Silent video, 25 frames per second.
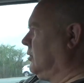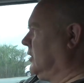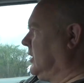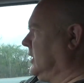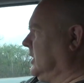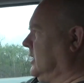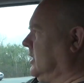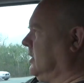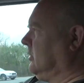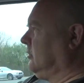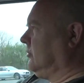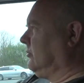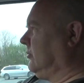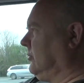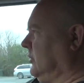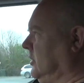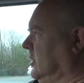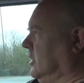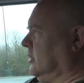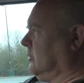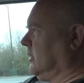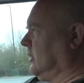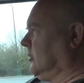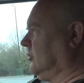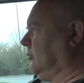want to use the
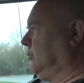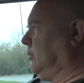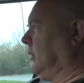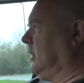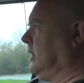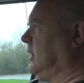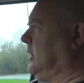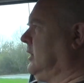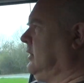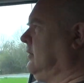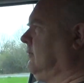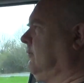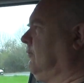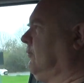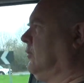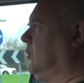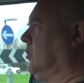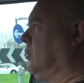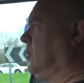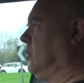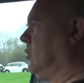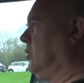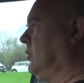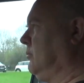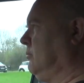USB
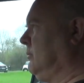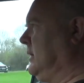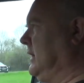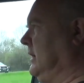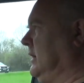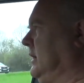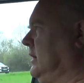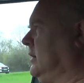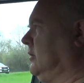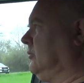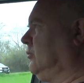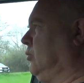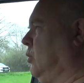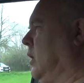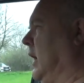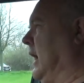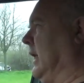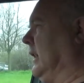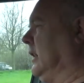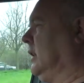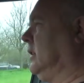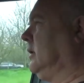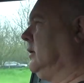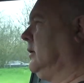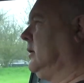for MIDI as
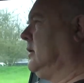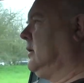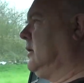well